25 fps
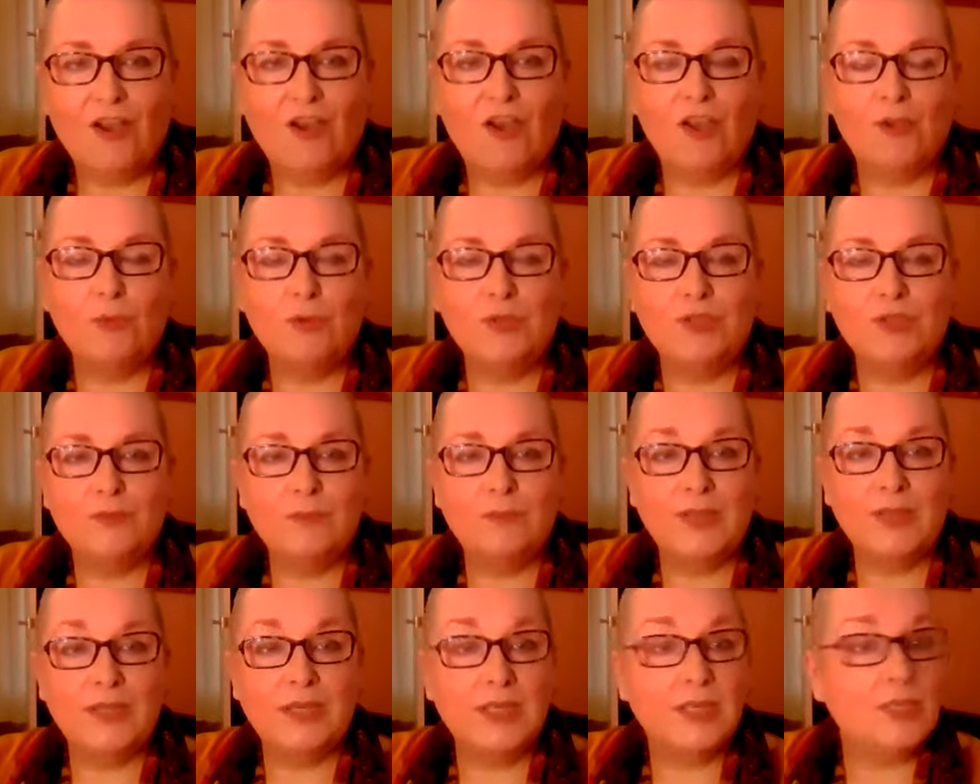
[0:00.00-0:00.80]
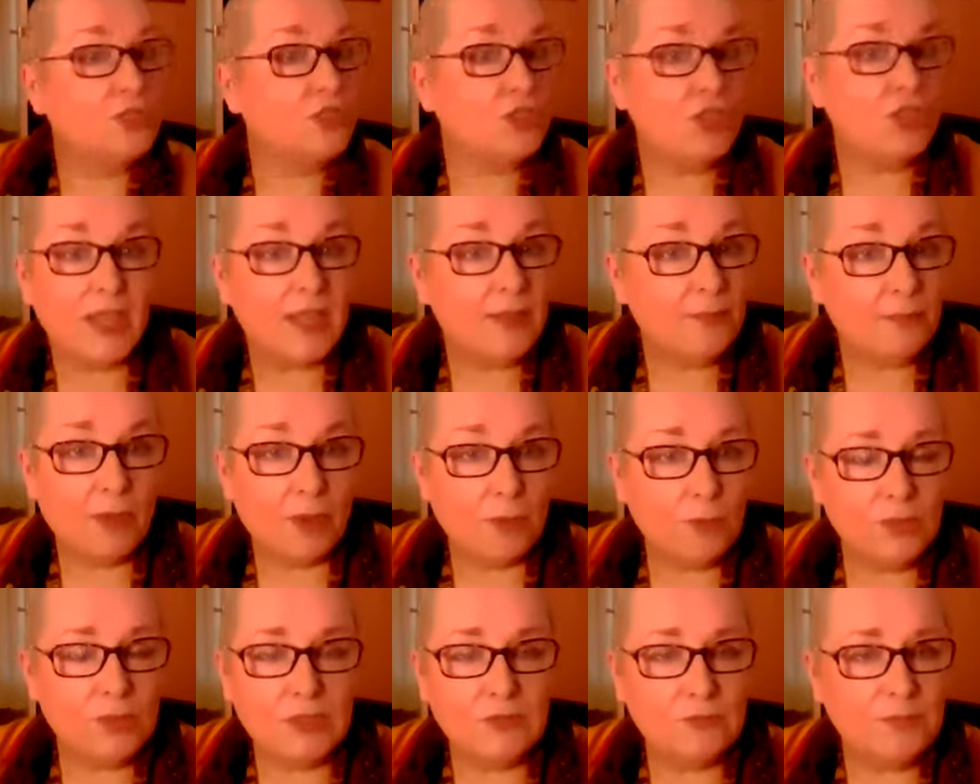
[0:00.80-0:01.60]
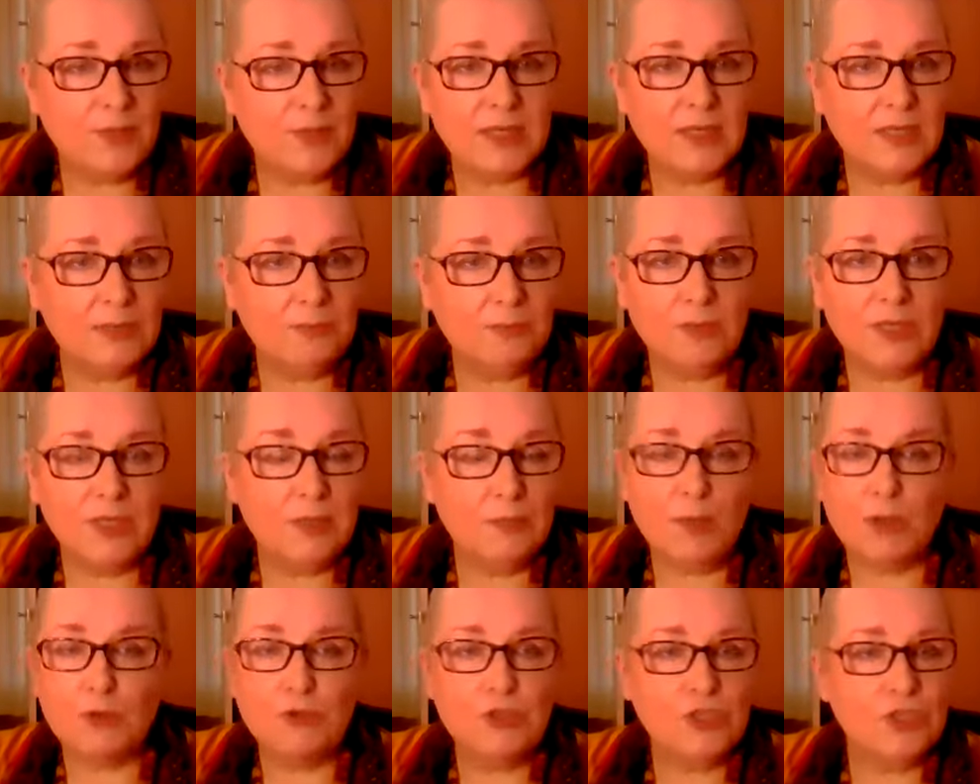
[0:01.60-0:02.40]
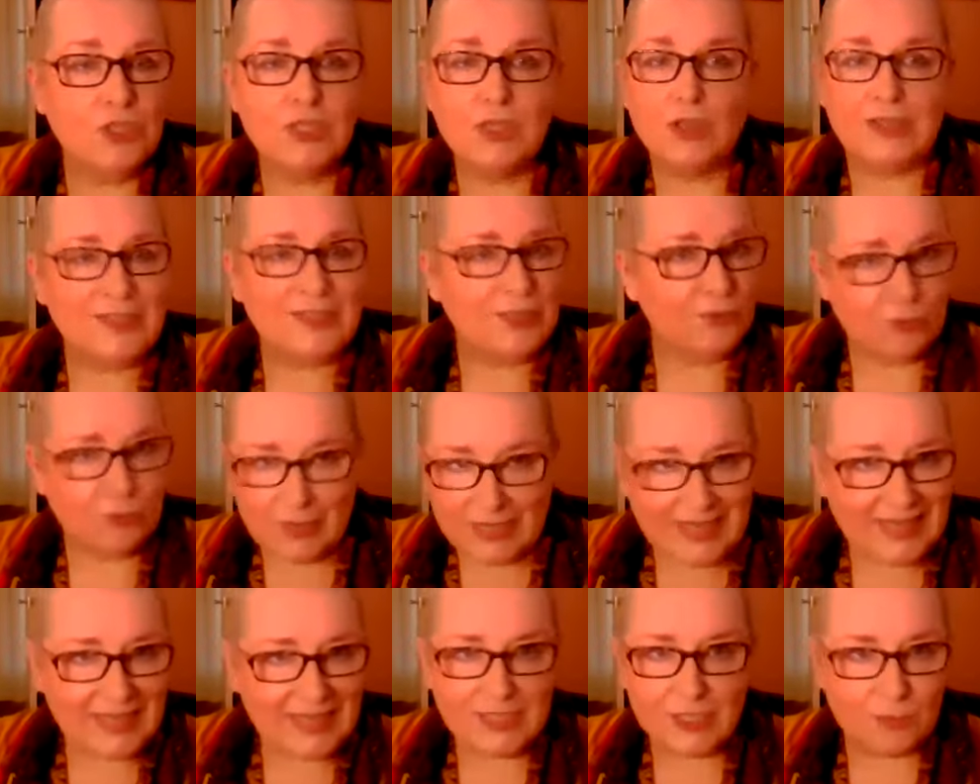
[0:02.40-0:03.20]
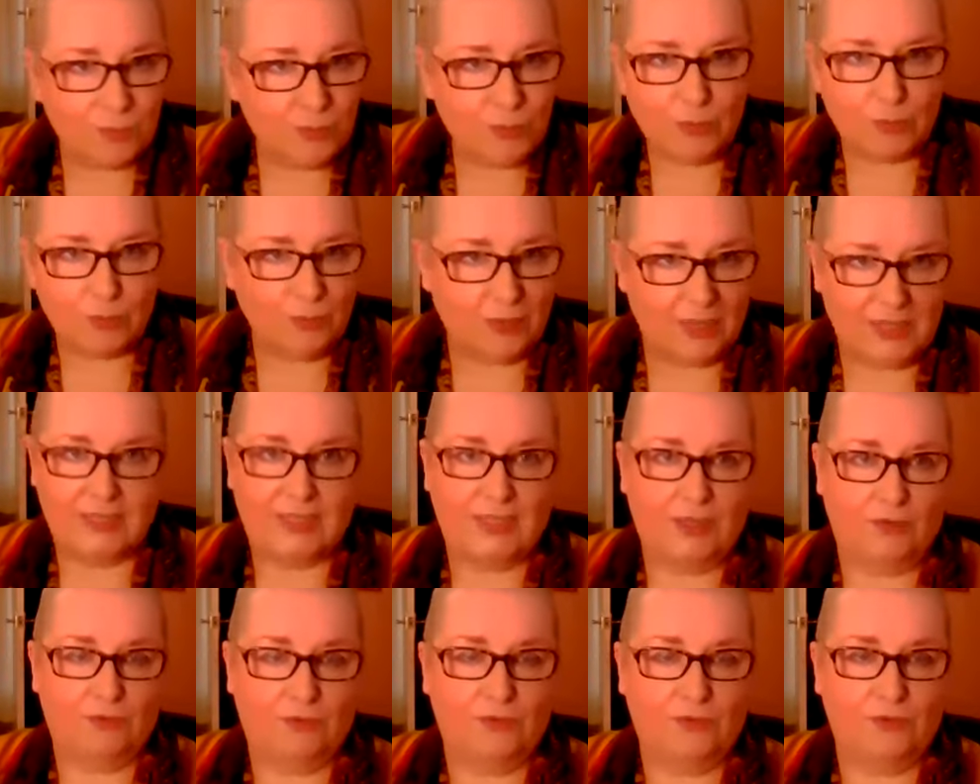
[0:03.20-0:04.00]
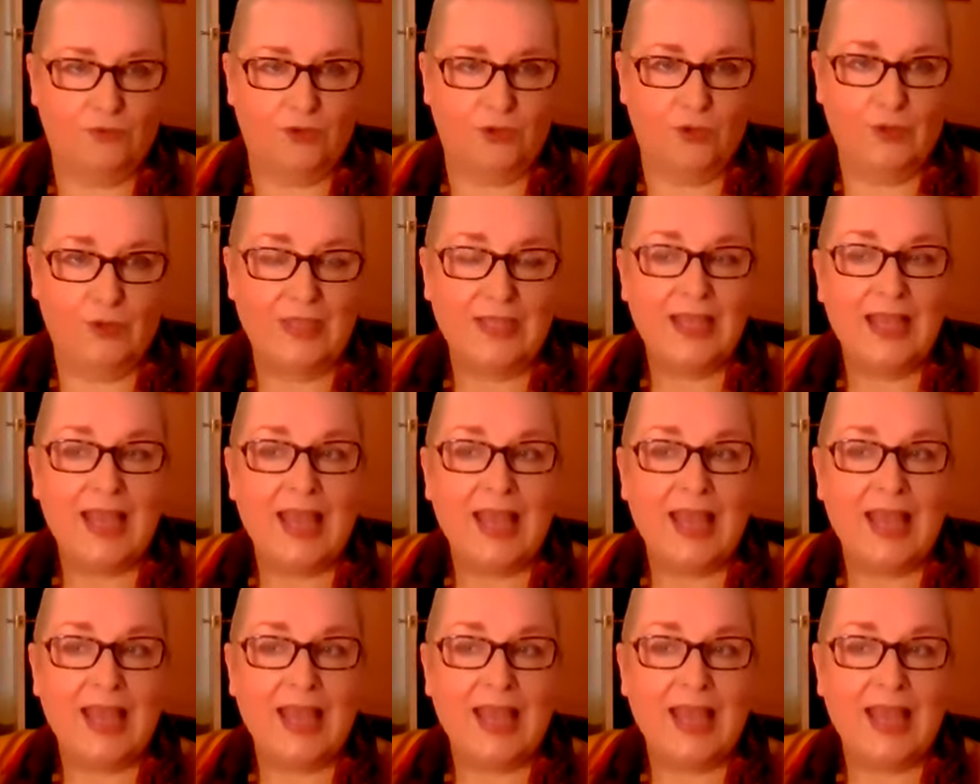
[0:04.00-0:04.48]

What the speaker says: I would have been in shame. I would have been in emotions that I don't need to put myself through.